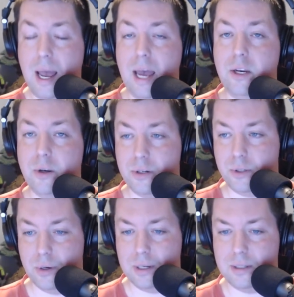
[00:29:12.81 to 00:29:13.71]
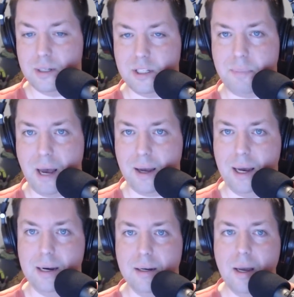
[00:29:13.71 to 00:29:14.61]
and your students
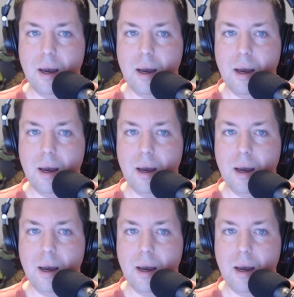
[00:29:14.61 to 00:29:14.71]
spotlighted.